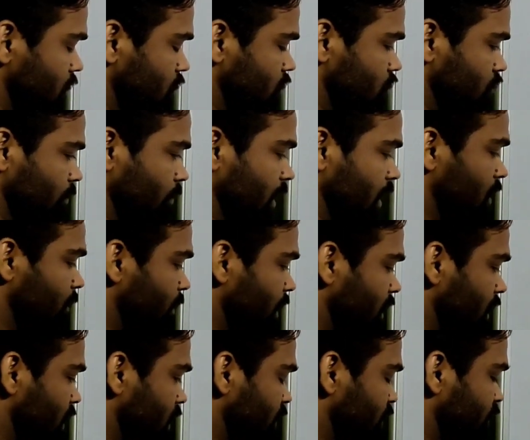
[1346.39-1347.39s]
So
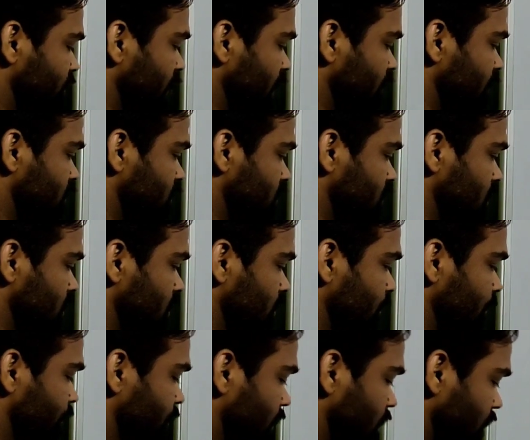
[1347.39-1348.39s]
multiply 8 5s are
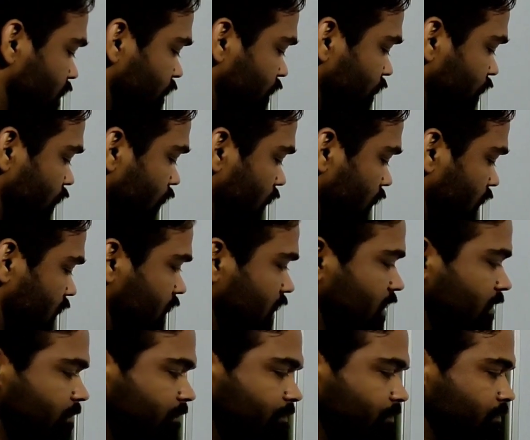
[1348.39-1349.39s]

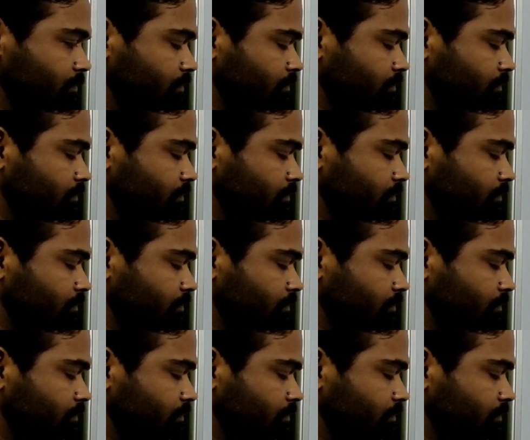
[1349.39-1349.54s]
40.